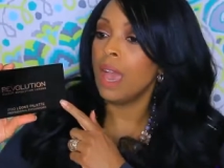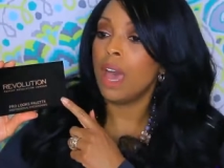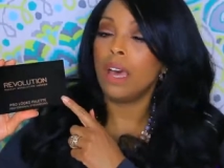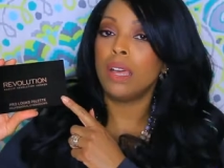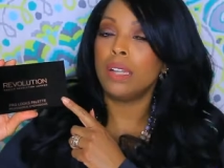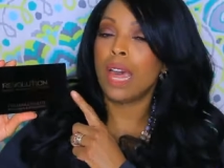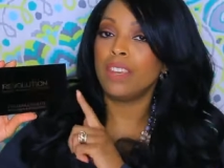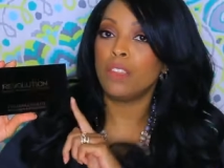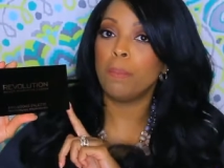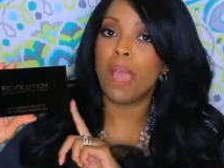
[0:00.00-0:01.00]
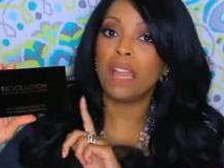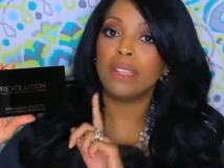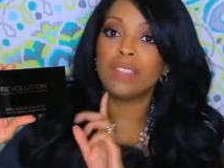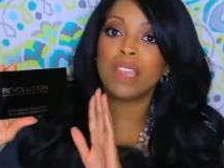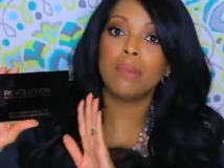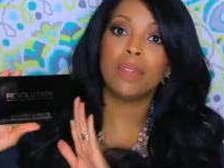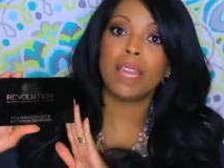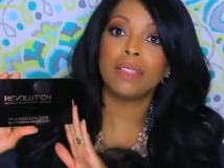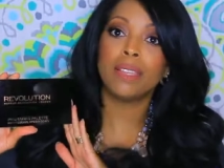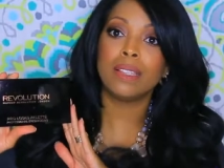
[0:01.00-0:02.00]
Uh, a lot of their palettes come
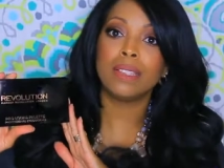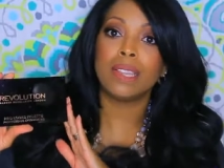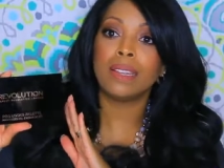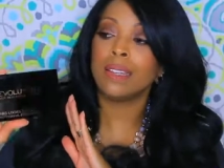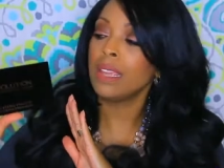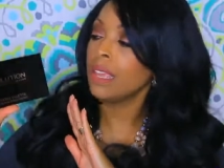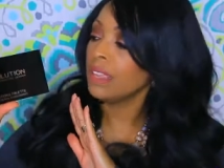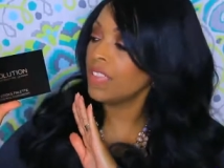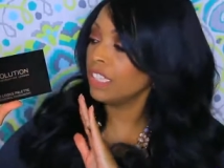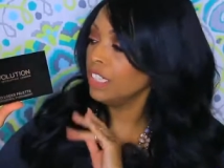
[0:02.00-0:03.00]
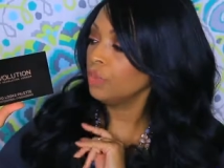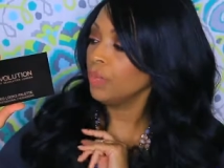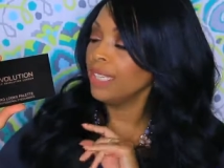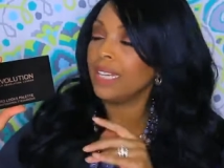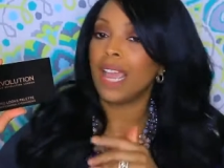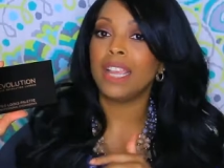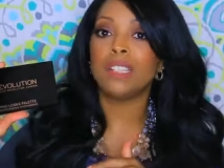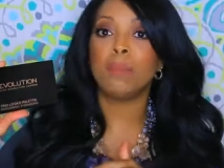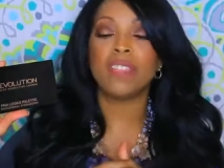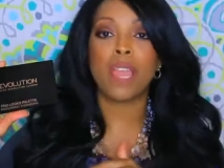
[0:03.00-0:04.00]
like this, and they look really
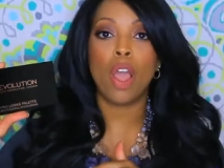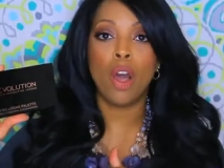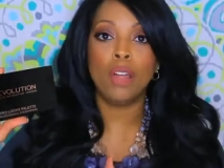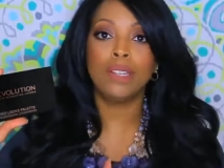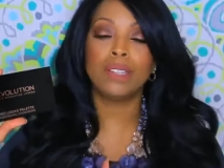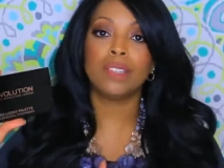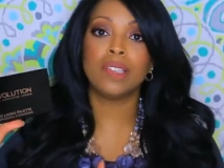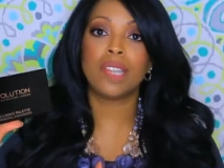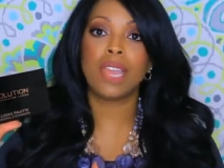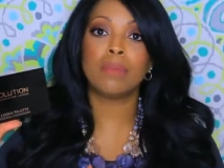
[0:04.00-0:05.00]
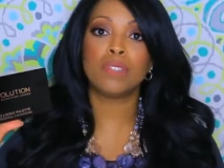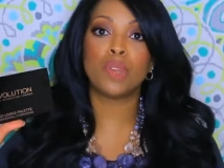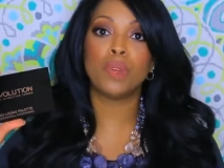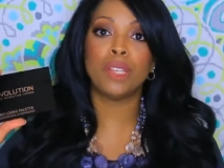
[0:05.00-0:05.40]
nice, but they all look the same. So